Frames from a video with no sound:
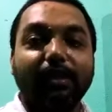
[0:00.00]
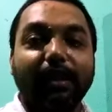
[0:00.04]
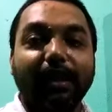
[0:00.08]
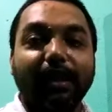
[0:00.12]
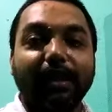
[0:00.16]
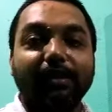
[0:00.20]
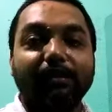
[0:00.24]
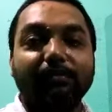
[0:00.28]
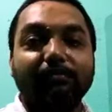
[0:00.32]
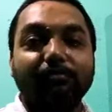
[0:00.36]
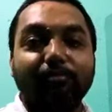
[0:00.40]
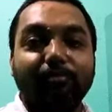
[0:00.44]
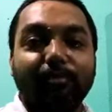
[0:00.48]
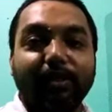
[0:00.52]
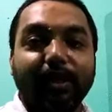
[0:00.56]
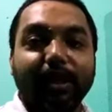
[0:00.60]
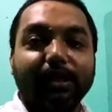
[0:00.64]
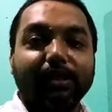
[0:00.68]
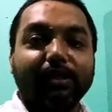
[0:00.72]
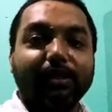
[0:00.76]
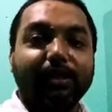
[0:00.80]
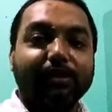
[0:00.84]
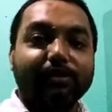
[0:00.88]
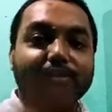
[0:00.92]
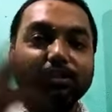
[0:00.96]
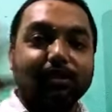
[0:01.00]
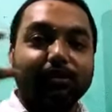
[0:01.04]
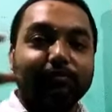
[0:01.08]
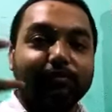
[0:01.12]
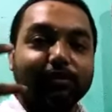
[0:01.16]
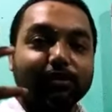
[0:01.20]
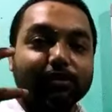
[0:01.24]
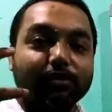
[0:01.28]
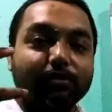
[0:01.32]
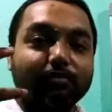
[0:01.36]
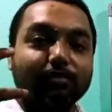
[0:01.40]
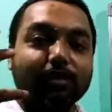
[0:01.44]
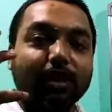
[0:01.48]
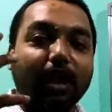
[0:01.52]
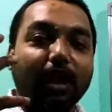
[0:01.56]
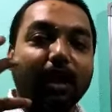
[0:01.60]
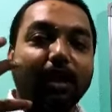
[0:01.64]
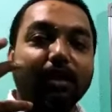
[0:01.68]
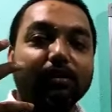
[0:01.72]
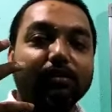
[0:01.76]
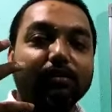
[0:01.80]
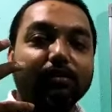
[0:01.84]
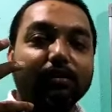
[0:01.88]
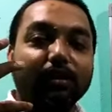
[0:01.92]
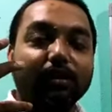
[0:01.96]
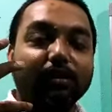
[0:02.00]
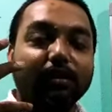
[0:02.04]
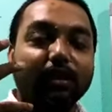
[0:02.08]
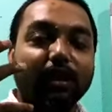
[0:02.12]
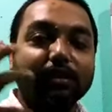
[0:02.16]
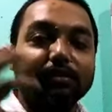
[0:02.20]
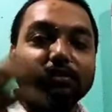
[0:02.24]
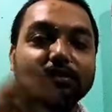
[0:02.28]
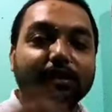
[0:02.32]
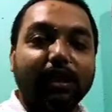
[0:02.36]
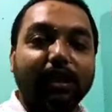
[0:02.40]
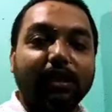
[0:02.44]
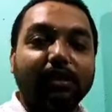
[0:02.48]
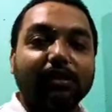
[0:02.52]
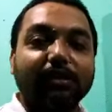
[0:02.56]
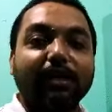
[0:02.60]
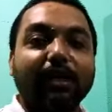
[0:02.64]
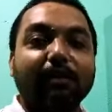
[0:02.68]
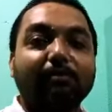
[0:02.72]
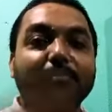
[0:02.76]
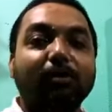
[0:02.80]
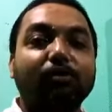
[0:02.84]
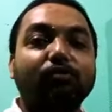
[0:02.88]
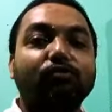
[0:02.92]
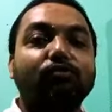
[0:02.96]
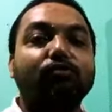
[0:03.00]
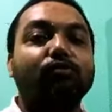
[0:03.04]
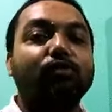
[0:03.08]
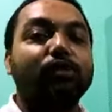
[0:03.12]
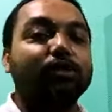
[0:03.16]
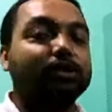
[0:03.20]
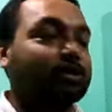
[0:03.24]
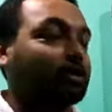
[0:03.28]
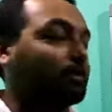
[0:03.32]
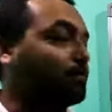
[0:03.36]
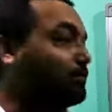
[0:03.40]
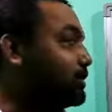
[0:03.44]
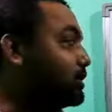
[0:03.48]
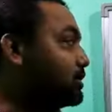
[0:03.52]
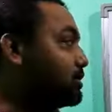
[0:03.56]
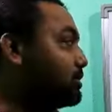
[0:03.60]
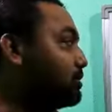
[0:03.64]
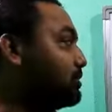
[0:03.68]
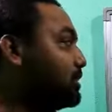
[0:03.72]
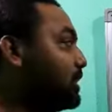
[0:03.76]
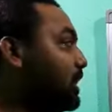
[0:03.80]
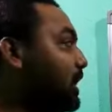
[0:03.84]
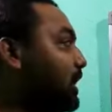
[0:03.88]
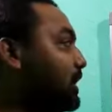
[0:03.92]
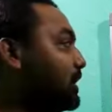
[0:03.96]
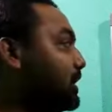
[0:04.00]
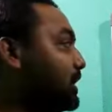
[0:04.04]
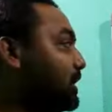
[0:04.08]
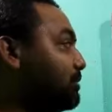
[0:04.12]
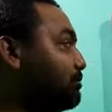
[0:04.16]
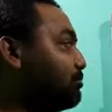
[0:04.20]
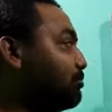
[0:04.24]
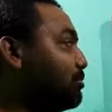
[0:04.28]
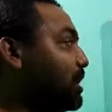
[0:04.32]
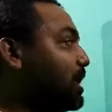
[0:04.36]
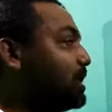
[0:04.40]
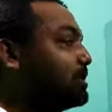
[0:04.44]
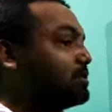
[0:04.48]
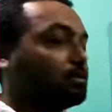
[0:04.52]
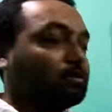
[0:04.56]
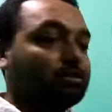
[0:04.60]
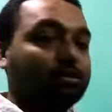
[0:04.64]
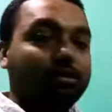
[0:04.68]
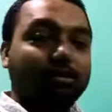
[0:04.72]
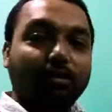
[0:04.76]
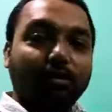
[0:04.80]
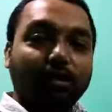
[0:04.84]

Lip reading: and break the surface of the earth, the crust, and come out to the surface of the earth and burst